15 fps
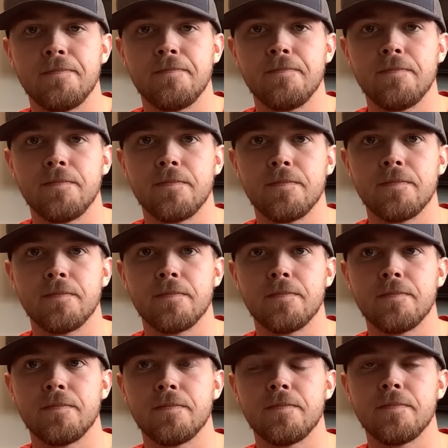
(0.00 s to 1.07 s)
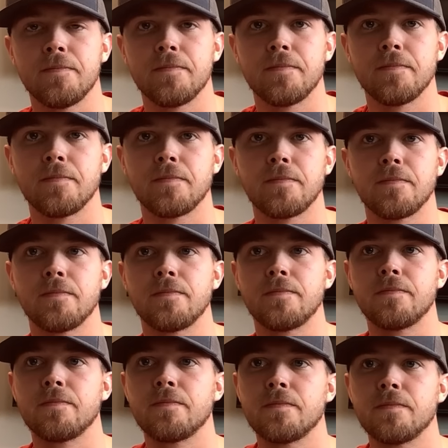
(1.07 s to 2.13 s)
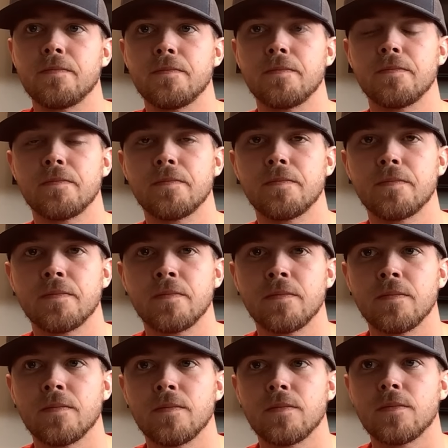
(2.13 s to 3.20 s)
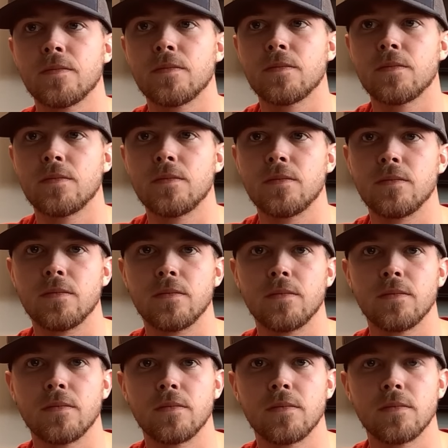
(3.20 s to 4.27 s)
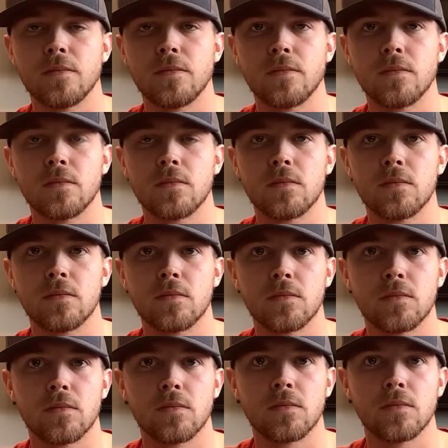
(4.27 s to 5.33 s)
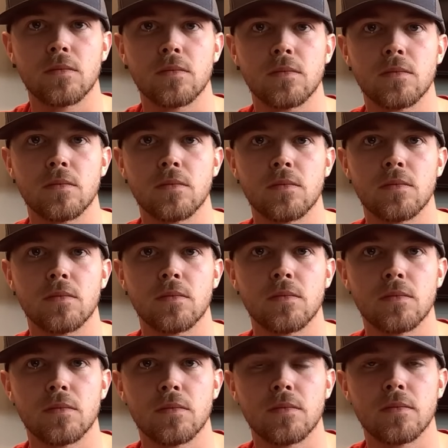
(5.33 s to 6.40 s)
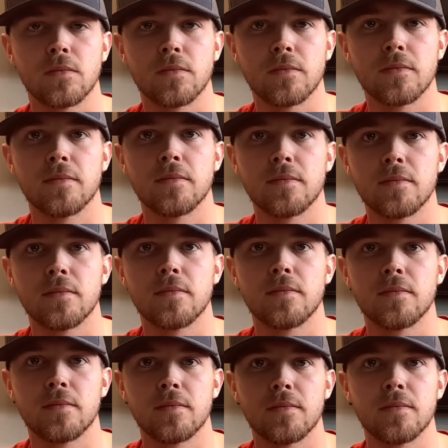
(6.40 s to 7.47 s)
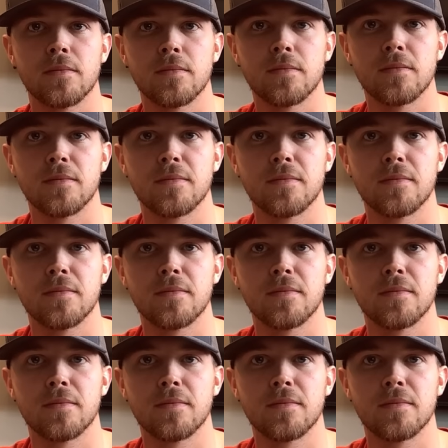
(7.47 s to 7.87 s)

No words are spoken by the person on screen.